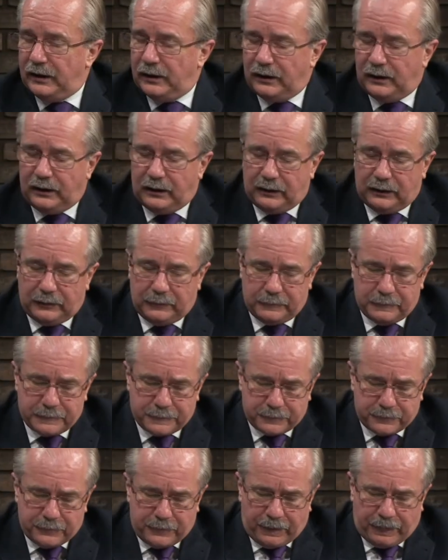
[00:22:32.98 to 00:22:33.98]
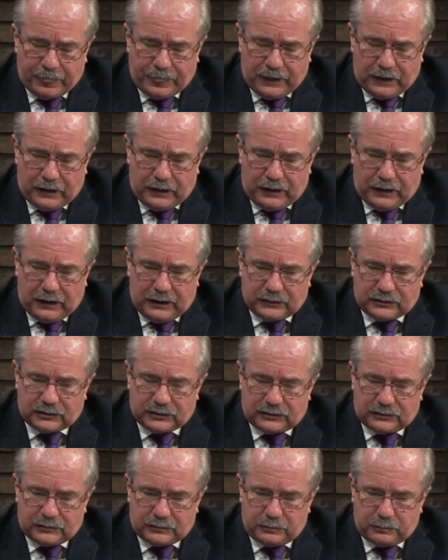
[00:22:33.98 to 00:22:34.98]
Uh,
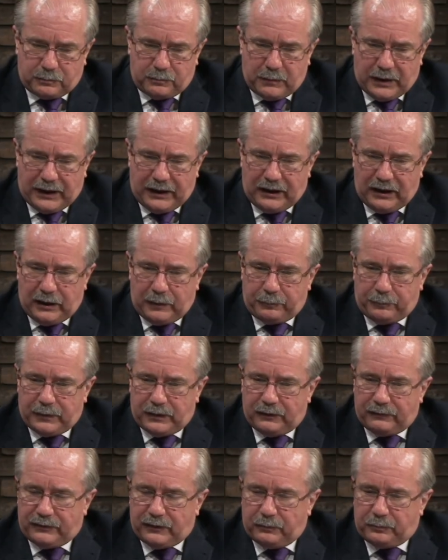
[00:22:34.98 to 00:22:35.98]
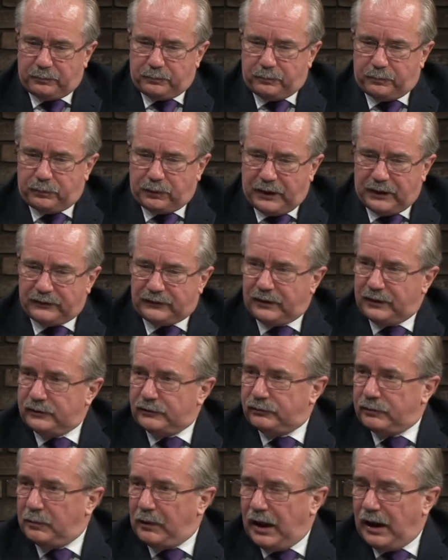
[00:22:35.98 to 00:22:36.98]
it's made up of the presidents
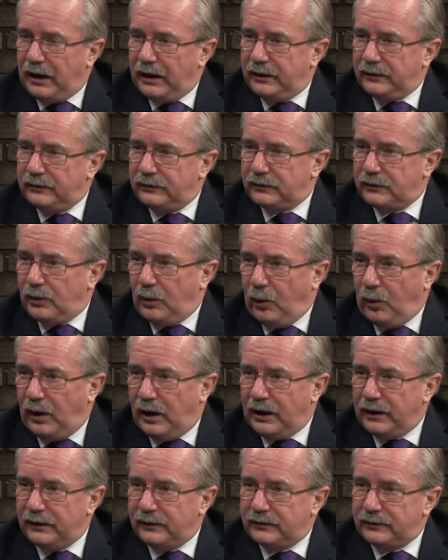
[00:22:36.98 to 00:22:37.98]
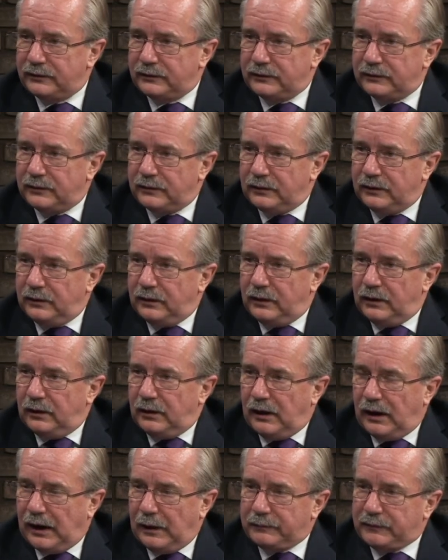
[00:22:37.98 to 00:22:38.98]
from Lions, Kiwanis,
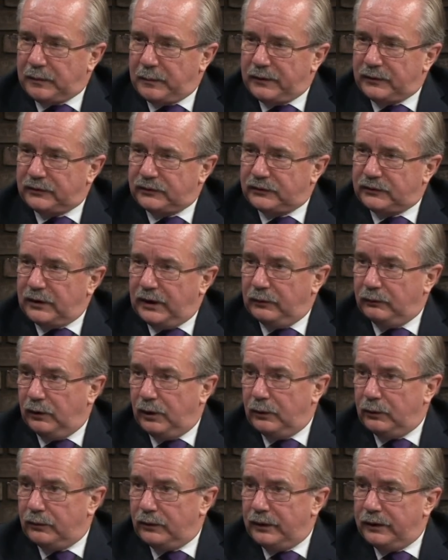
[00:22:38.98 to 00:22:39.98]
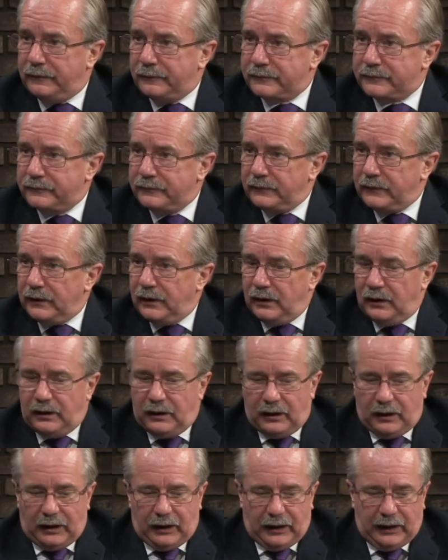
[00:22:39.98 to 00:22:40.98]
Optimist, and Rotary.
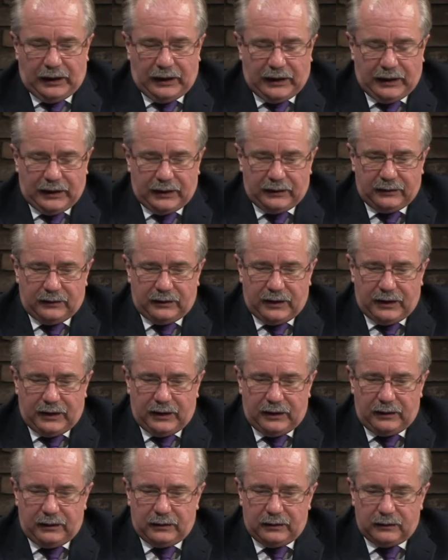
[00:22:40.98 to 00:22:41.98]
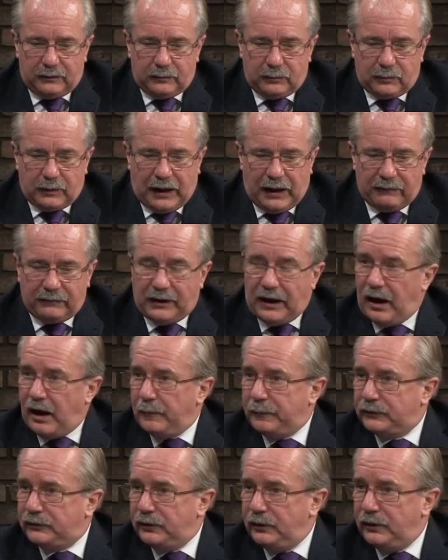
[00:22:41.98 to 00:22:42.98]
And they have an
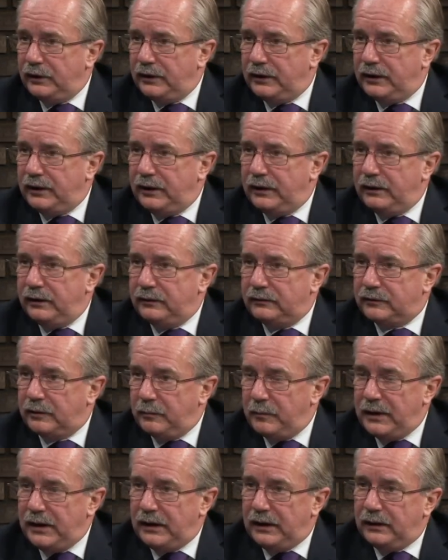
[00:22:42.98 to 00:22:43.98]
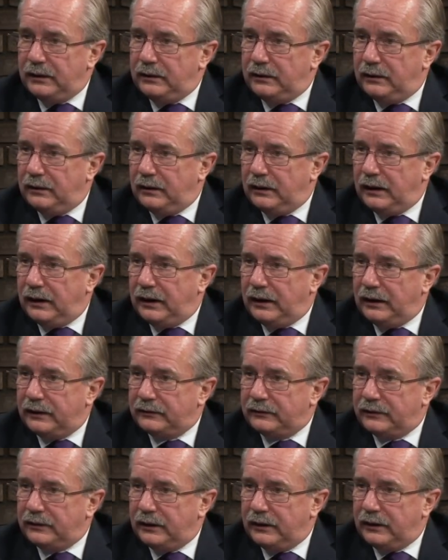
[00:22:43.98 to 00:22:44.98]
opportunity to meet
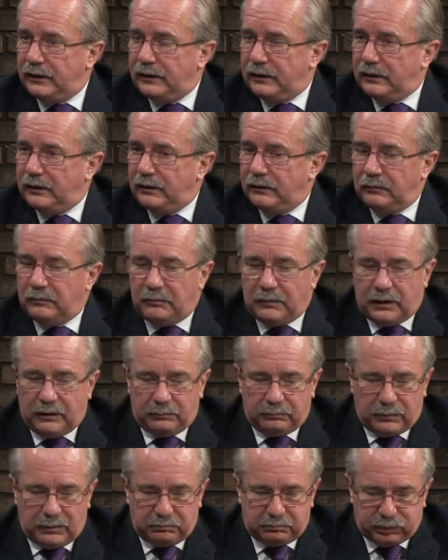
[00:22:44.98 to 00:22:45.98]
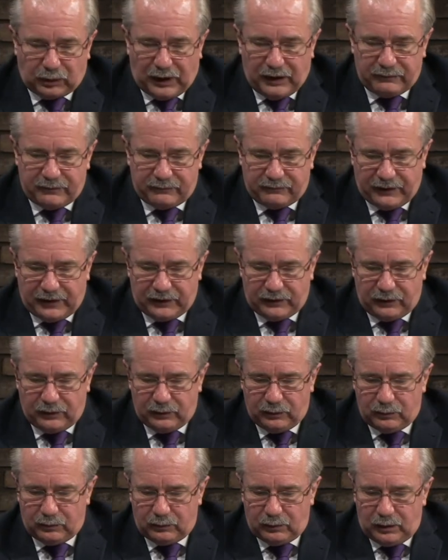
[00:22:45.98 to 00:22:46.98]
at uh, a private
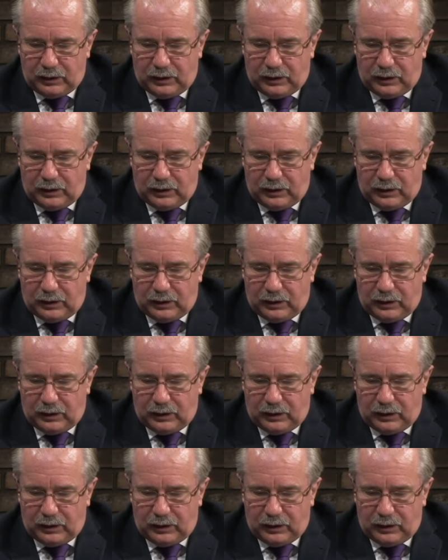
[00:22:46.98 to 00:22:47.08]
venue.